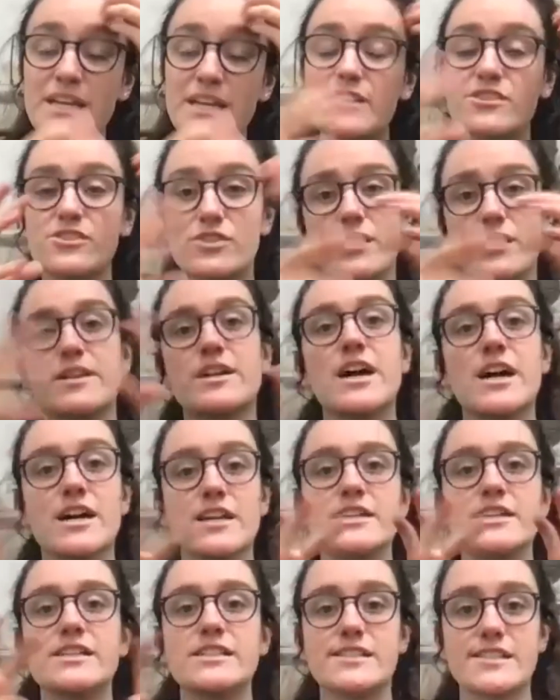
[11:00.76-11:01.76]
of different
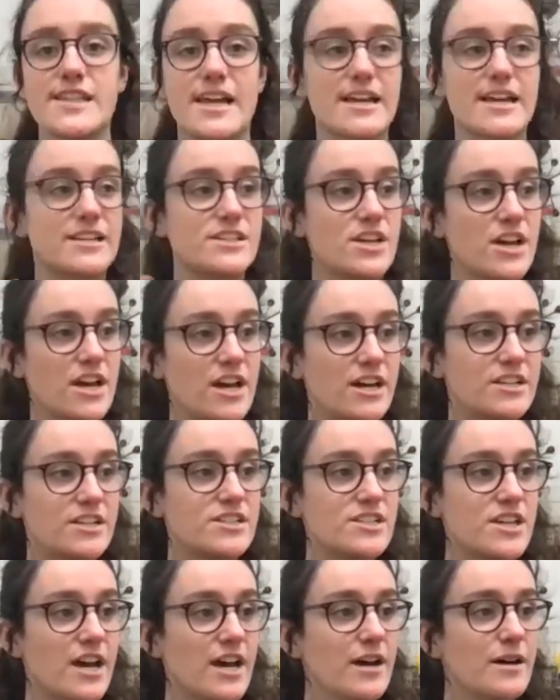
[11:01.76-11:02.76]
me trying to
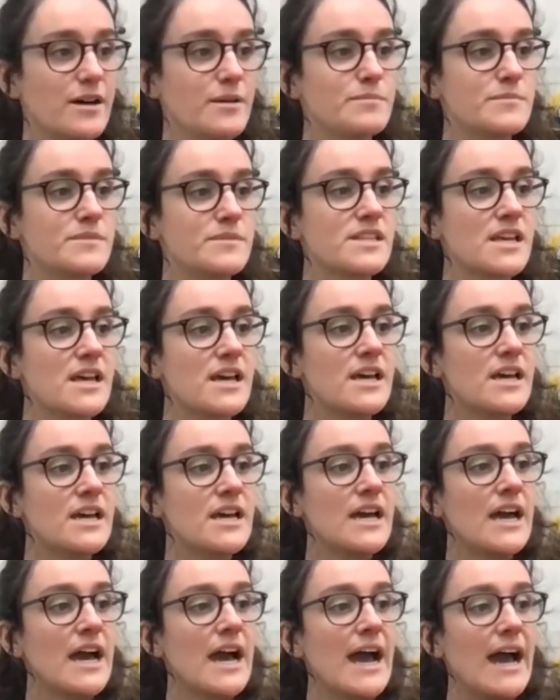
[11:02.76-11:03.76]
understand her
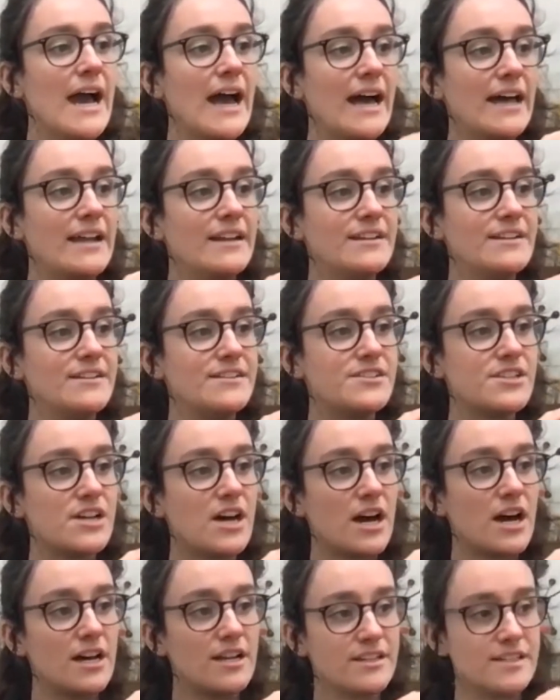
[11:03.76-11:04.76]
terms and
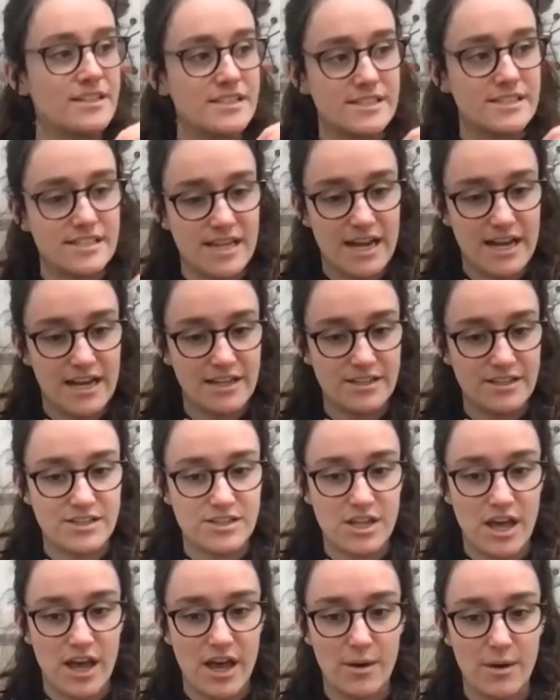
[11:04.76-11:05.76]
understand
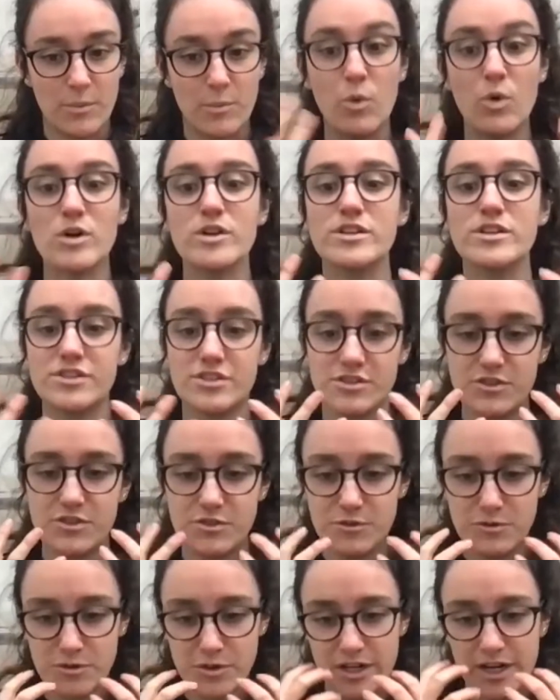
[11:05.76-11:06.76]
what,
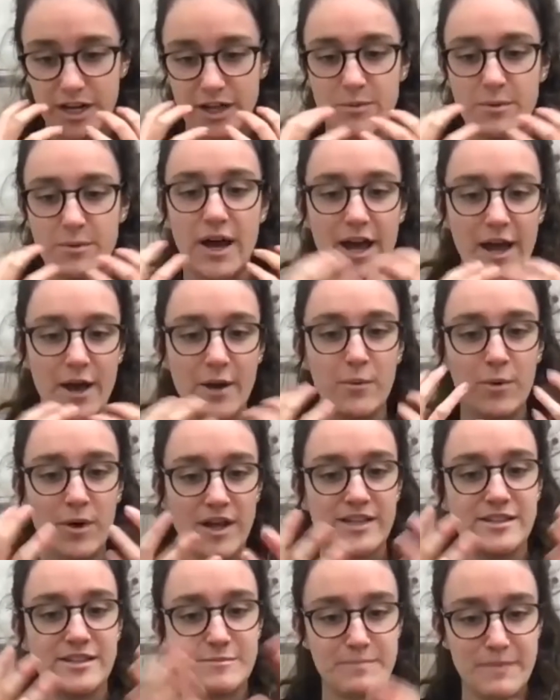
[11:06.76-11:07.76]
you know, her
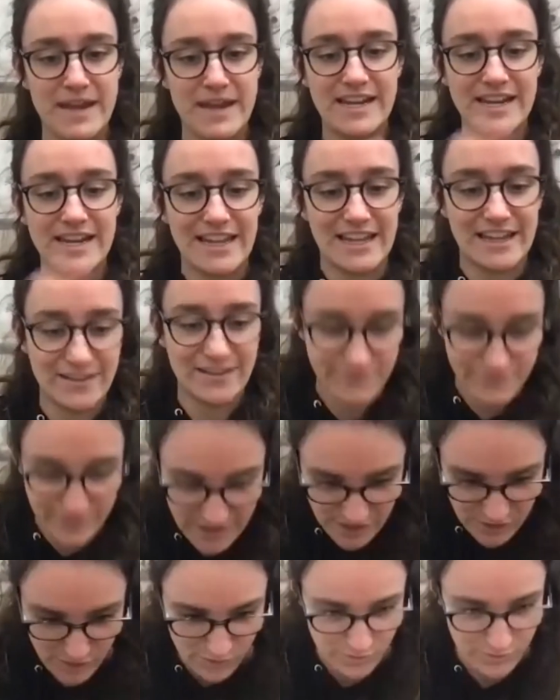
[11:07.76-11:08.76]
words meant in
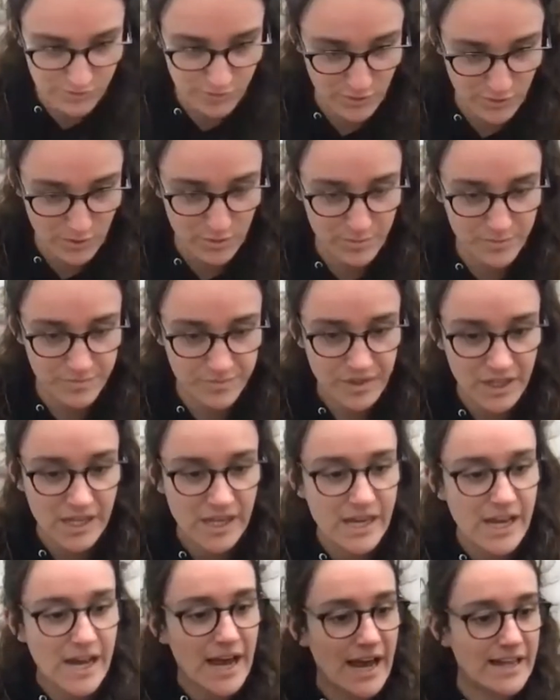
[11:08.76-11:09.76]
visual form,
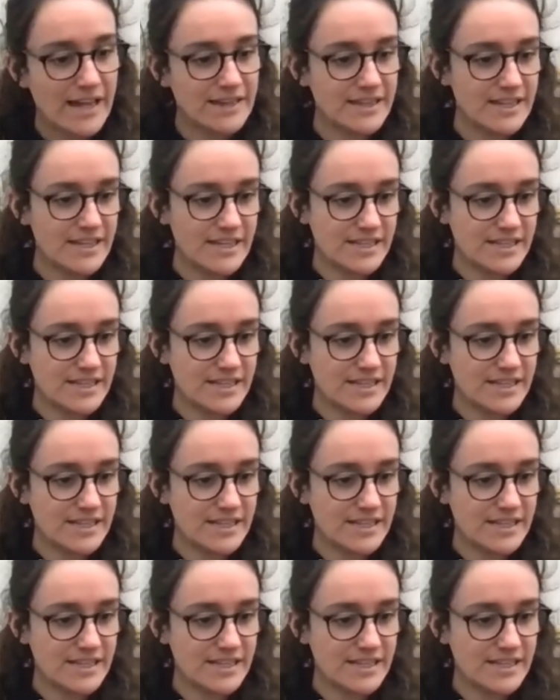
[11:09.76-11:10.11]
and